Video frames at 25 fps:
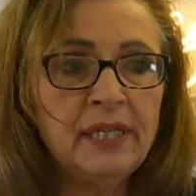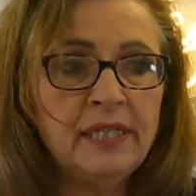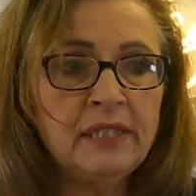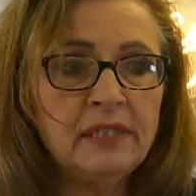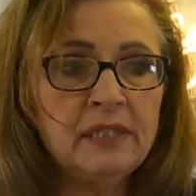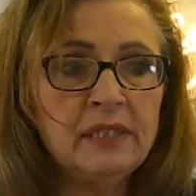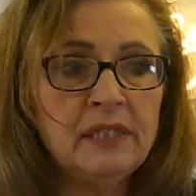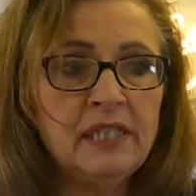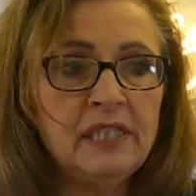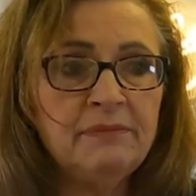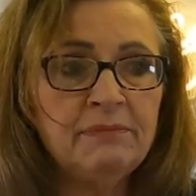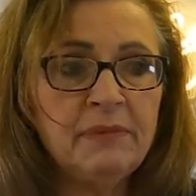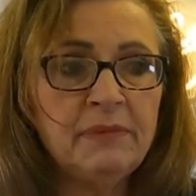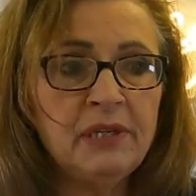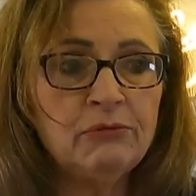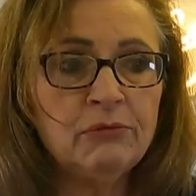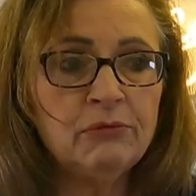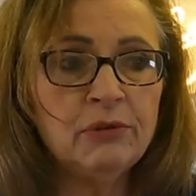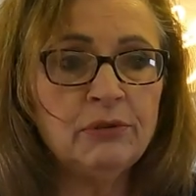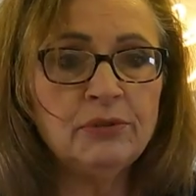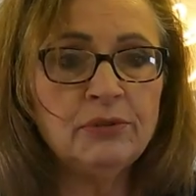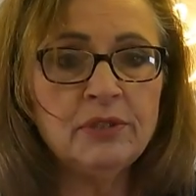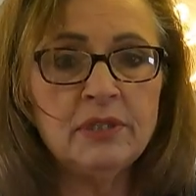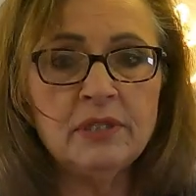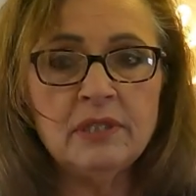like to leave my
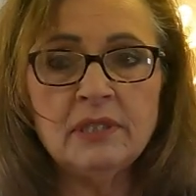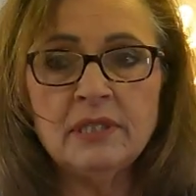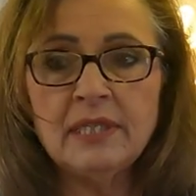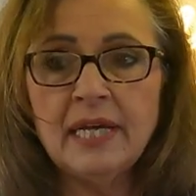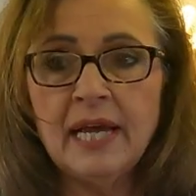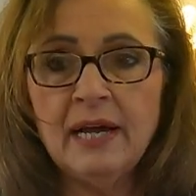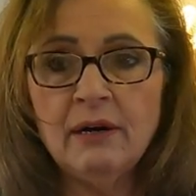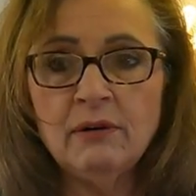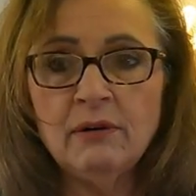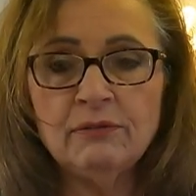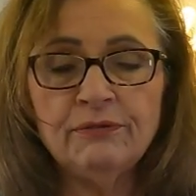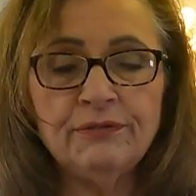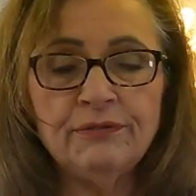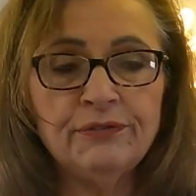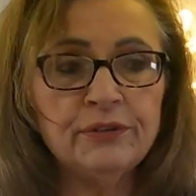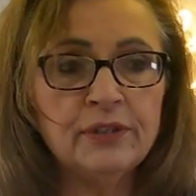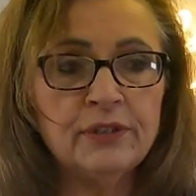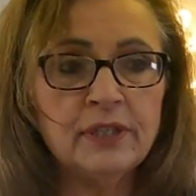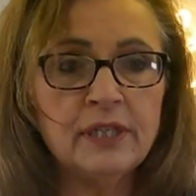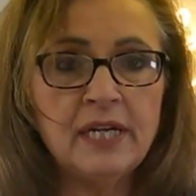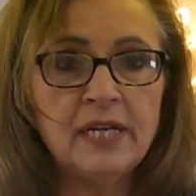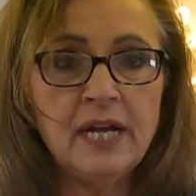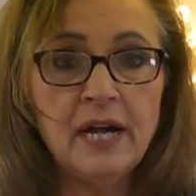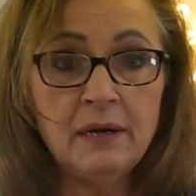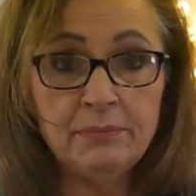roses out for
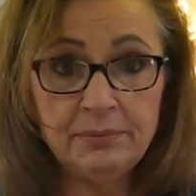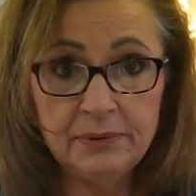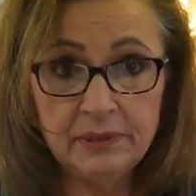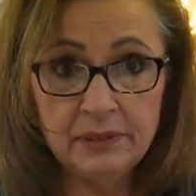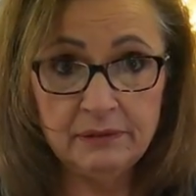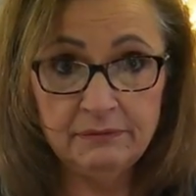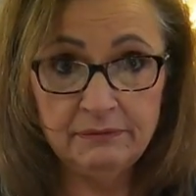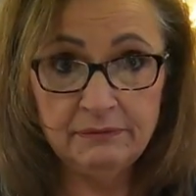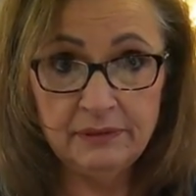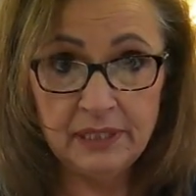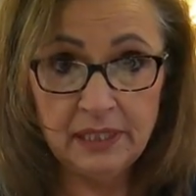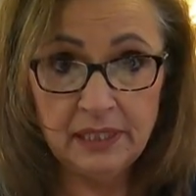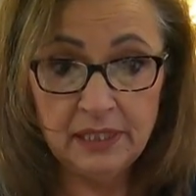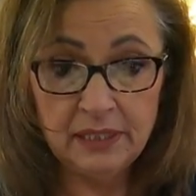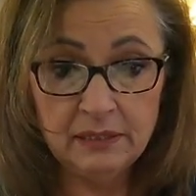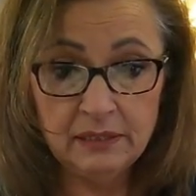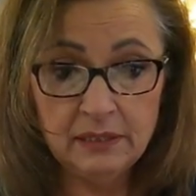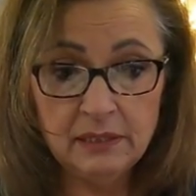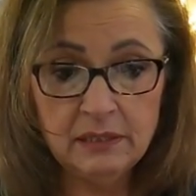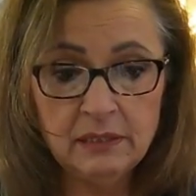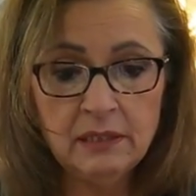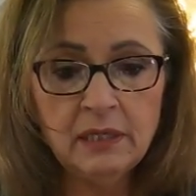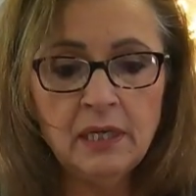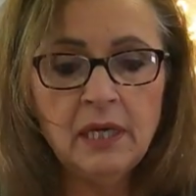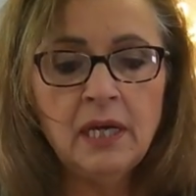a couple of
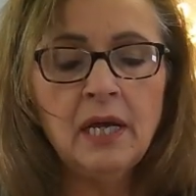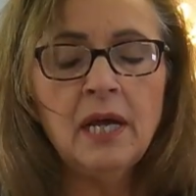days.